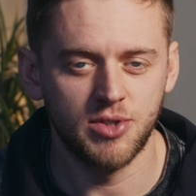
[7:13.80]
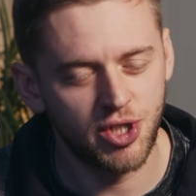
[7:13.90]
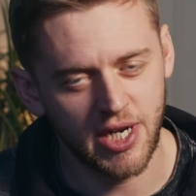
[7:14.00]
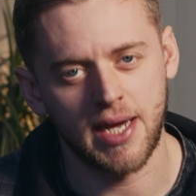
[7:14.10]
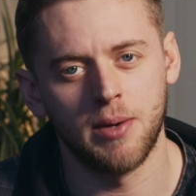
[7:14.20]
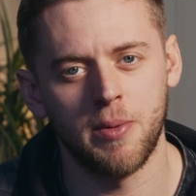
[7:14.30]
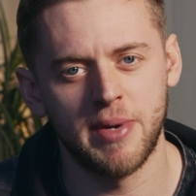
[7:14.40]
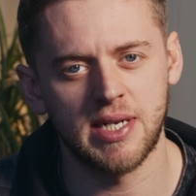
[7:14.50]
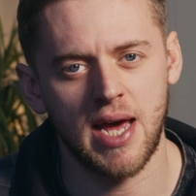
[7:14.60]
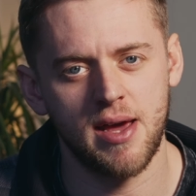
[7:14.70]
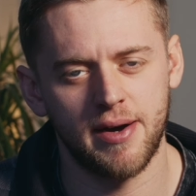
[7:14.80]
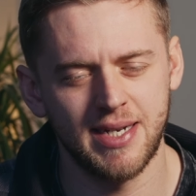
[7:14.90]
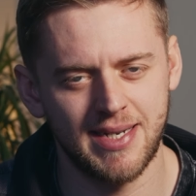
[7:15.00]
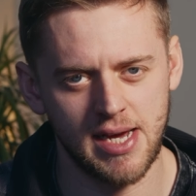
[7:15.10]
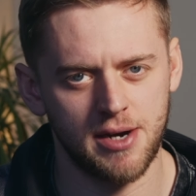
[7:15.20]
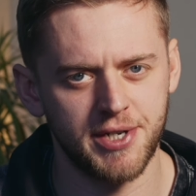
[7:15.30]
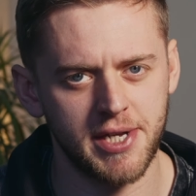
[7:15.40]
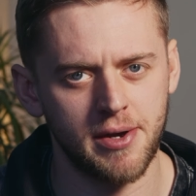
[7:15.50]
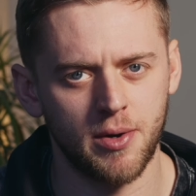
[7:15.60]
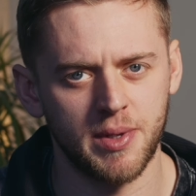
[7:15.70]
check in with Miss AI, see how she's
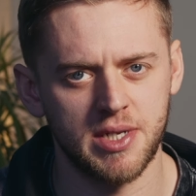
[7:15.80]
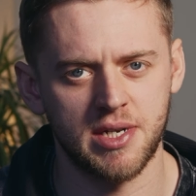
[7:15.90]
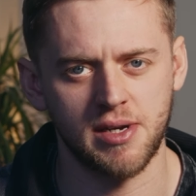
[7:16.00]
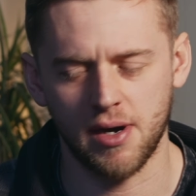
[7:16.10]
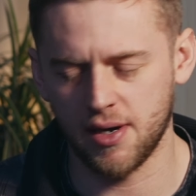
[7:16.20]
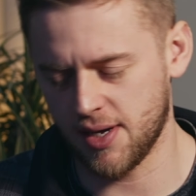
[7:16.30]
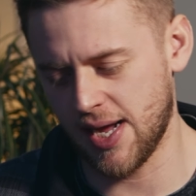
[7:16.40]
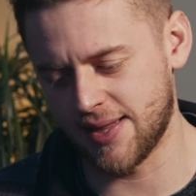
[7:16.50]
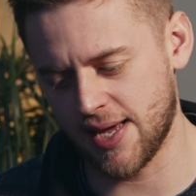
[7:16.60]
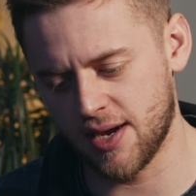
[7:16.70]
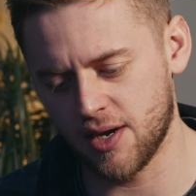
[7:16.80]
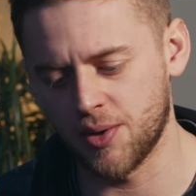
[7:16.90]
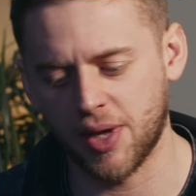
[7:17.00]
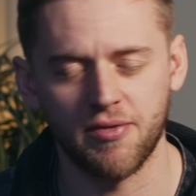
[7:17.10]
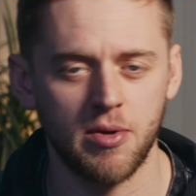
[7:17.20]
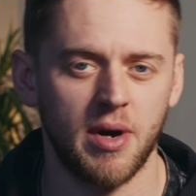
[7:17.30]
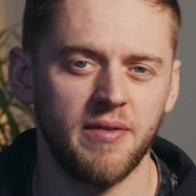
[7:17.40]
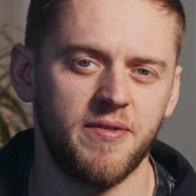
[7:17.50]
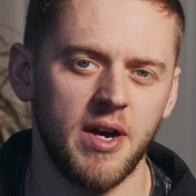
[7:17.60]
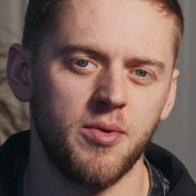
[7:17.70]
getting on with the cigar, and then I'll give you my
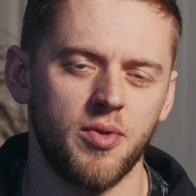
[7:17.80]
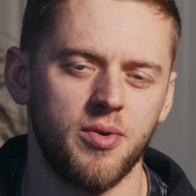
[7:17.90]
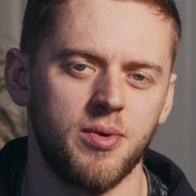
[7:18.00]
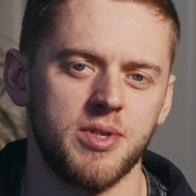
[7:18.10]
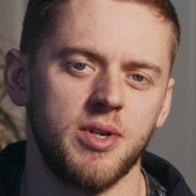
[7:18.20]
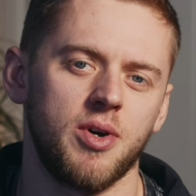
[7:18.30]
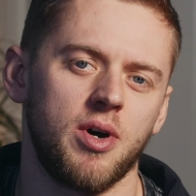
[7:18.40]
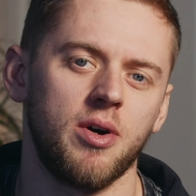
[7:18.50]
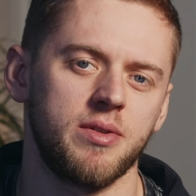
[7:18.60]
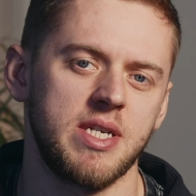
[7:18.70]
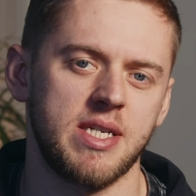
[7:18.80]
final thoughts on this